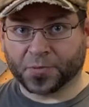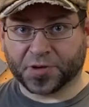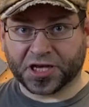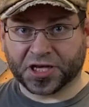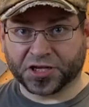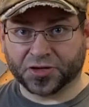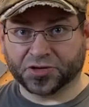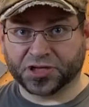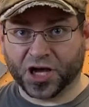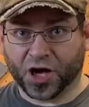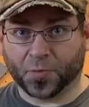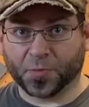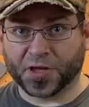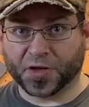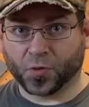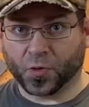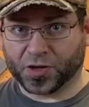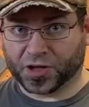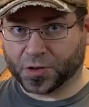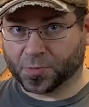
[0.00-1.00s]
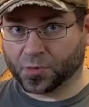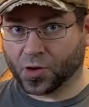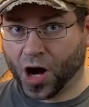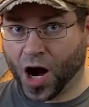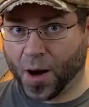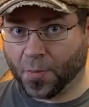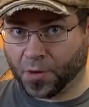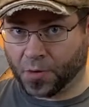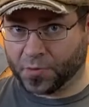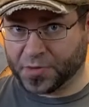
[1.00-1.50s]
Can you tell me what the
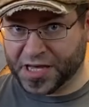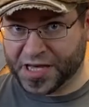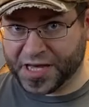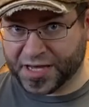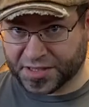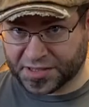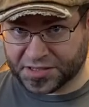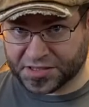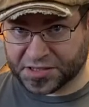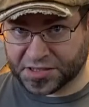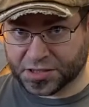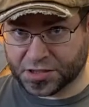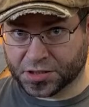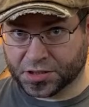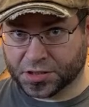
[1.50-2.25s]
problem is?